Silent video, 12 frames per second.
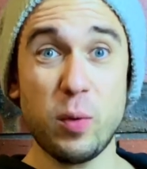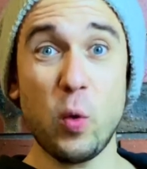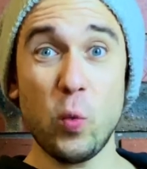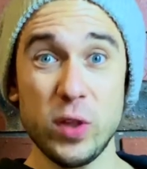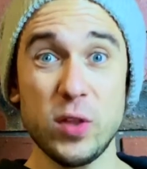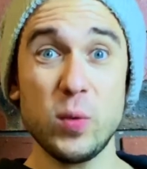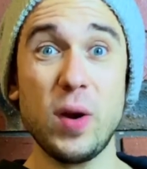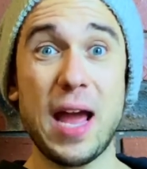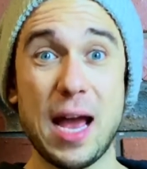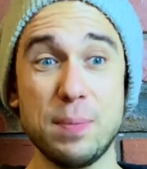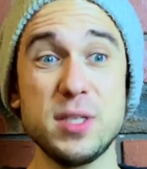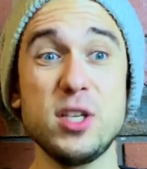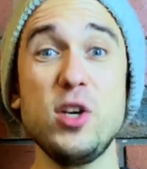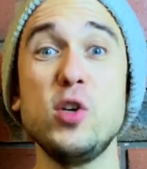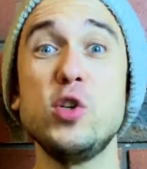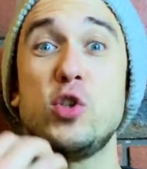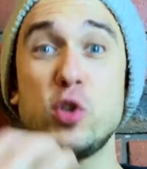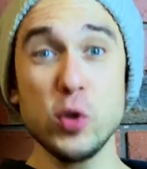with the apps that you
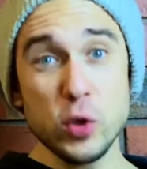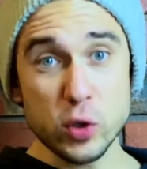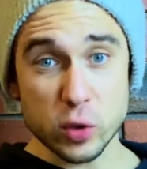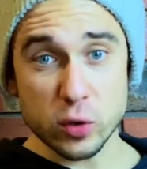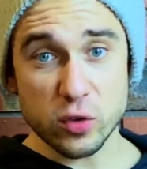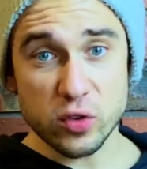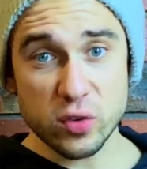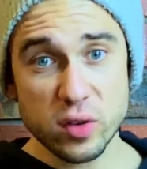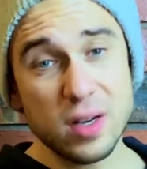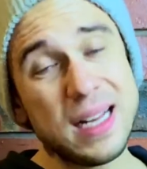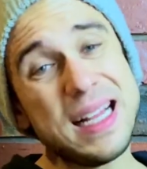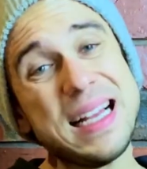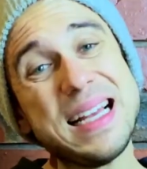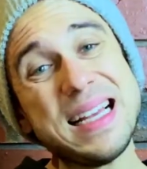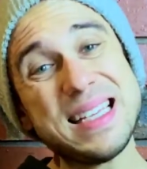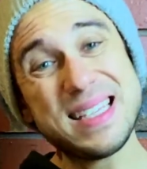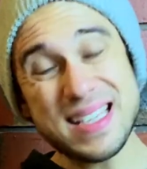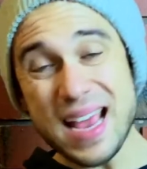do use.
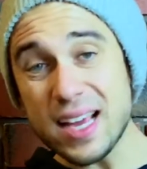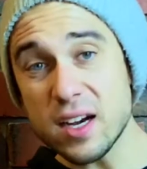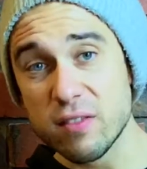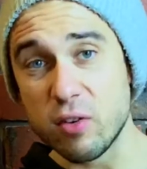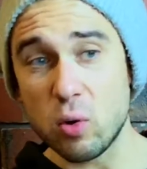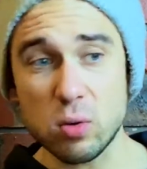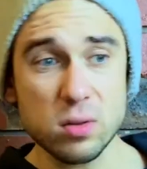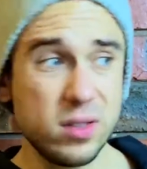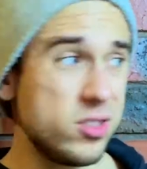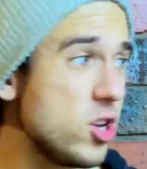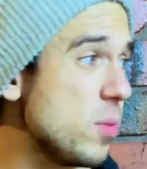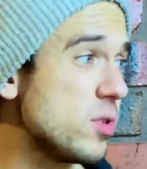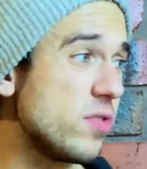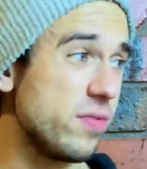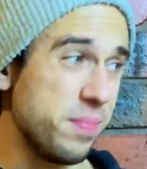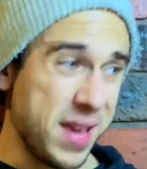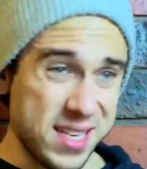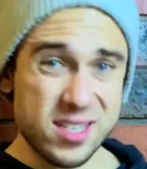Second of all, in terms of
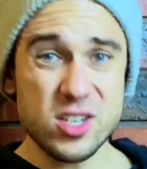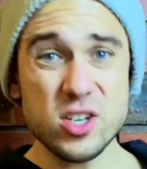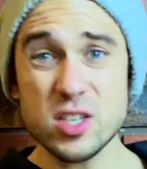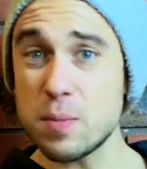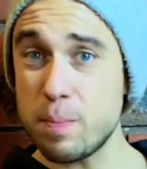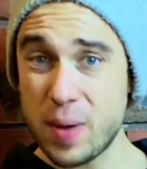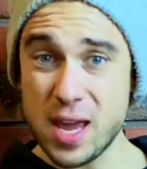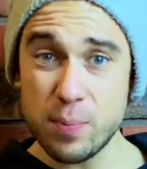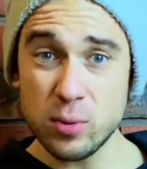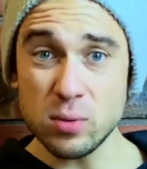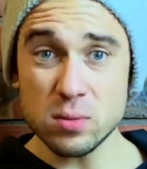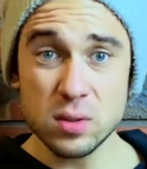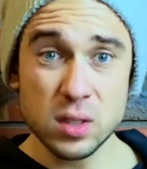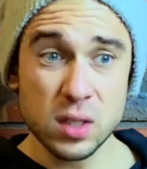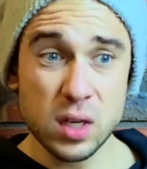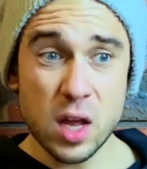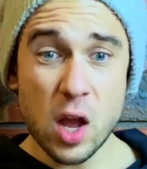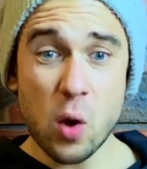messages and people,
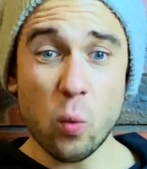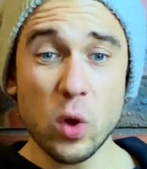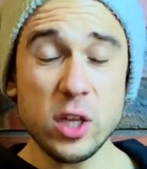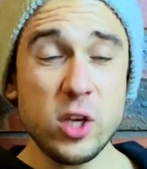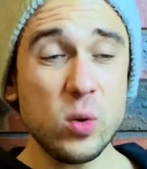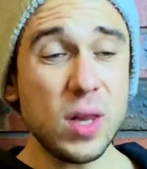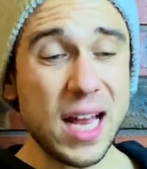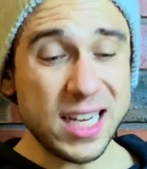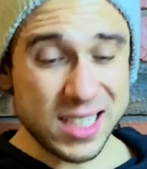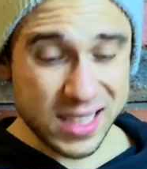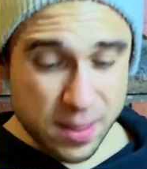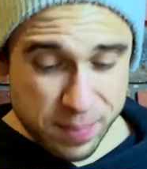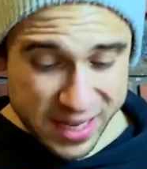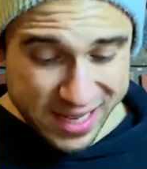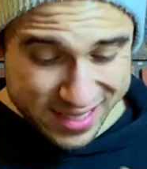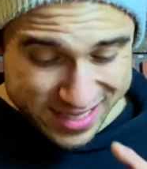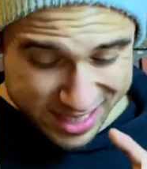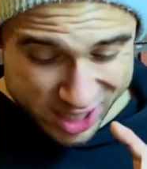well, you'll actually begin
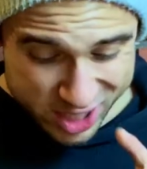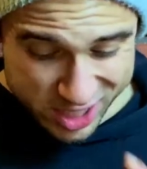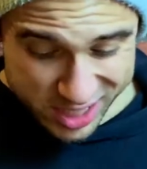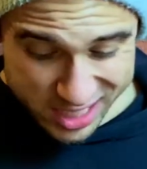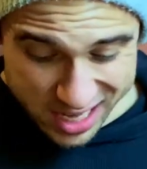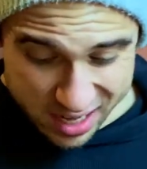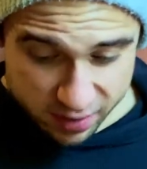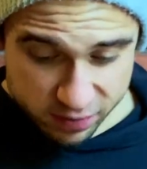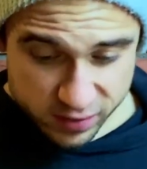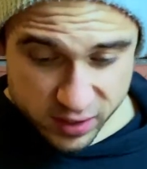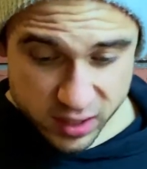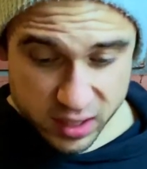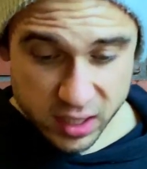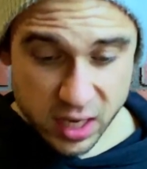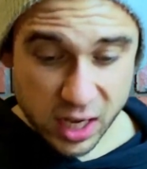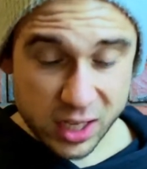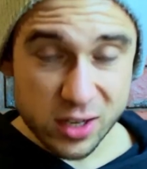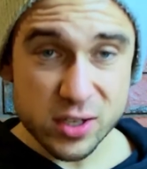to shift
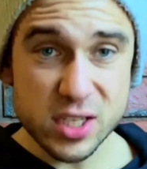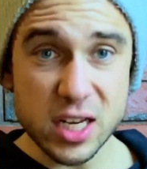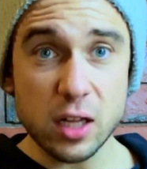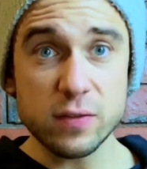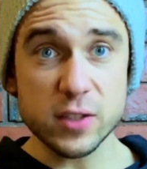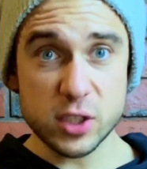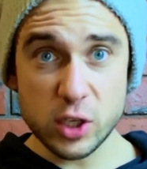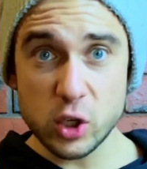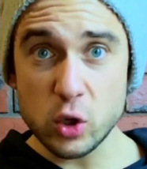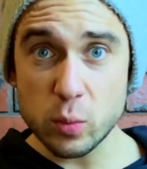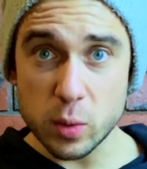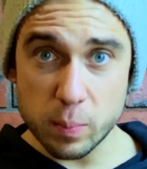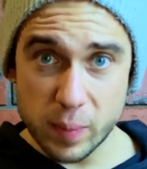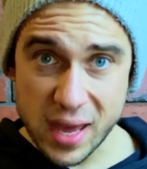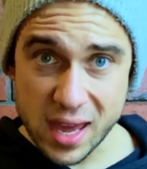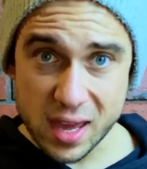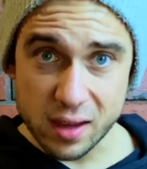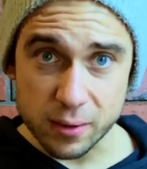yourself as a human
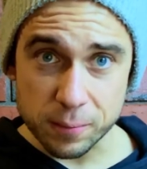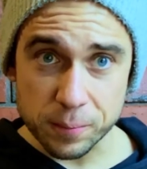being.